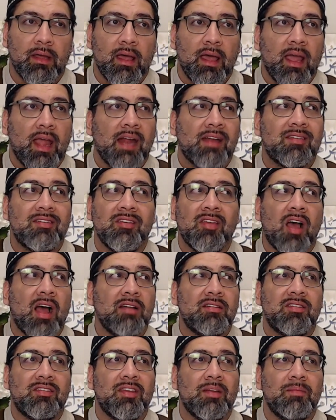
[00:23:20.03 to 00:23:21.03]
It's not
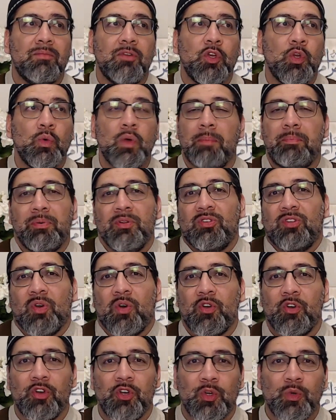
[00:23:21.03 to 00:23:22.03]
some new episode
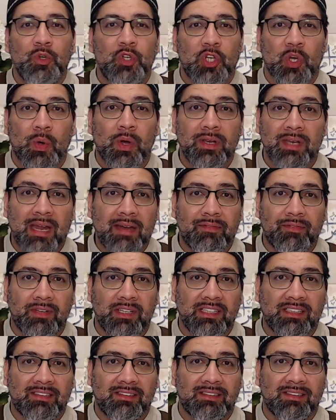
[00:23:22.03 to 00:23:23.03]
or new show on
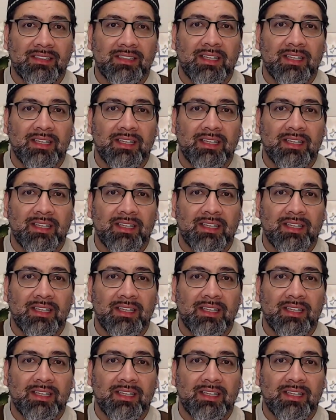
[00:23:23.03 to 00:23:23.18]
Netflix.